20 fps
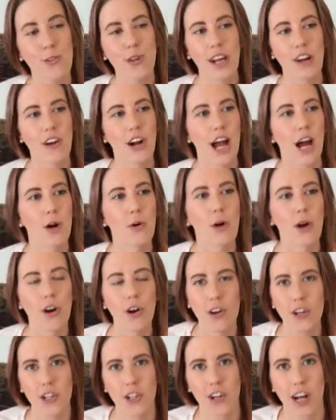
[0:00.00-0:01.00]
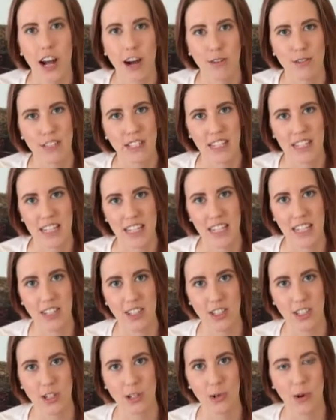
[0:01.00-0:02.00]
I don't care how hard your house is to
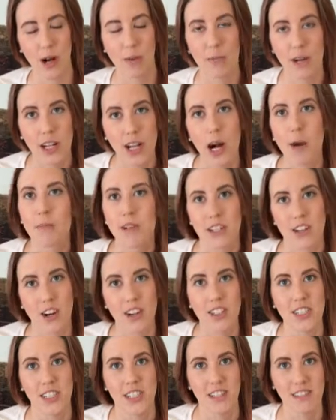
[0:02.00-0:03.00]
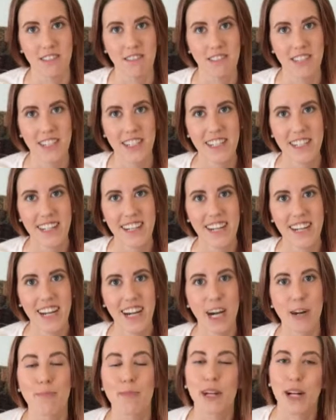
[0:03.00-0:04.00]
get to, I'm gonna come and talk to you.
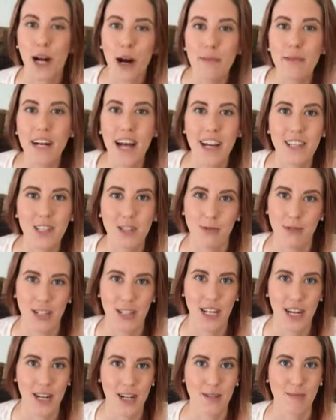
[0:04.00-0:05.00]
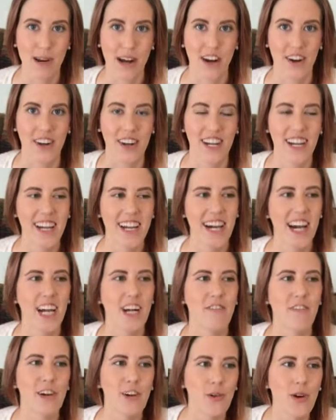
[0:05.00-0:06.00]
I'm gonna come and ask you what you care about,
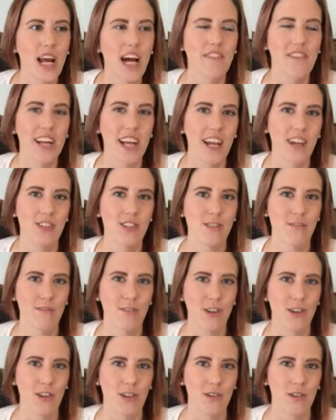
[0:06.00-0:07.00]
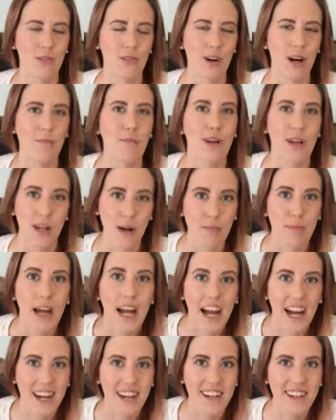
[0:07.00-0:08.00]
and if I don't have an answer for you, I'm gonna come
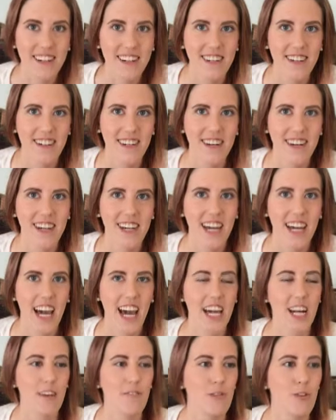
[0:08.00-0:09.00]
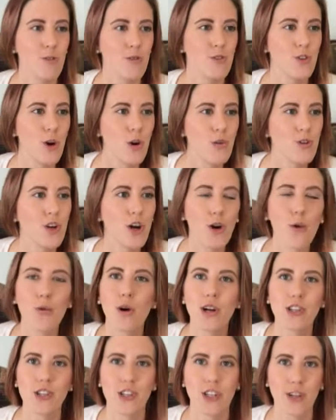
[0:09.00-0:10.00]
back. And if you don't know
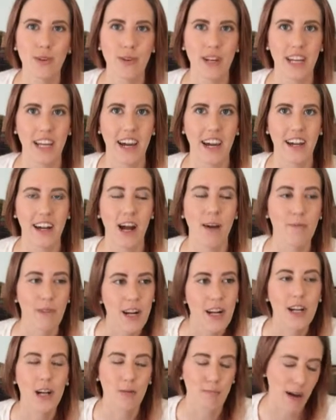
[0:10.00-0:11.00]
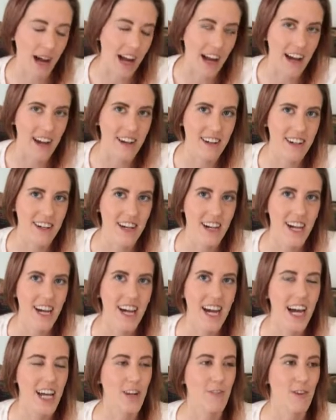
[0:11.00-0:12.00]
what you're doing yet, I'm gonna come back.
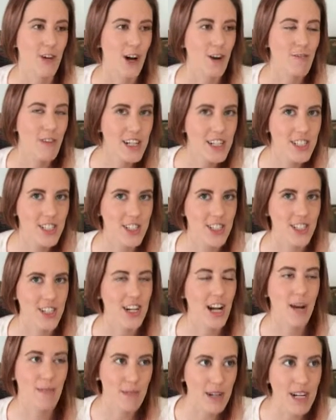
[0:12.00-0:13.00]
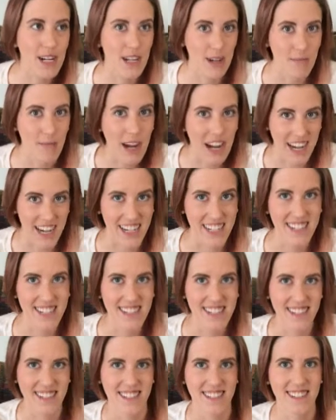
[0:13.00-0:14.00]
And if you're not registered, I'm gonna come back.
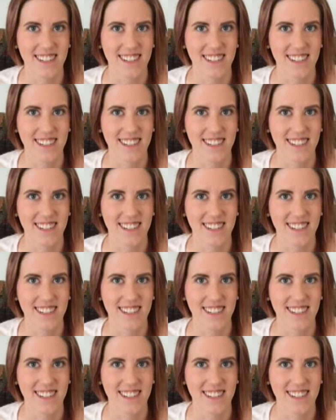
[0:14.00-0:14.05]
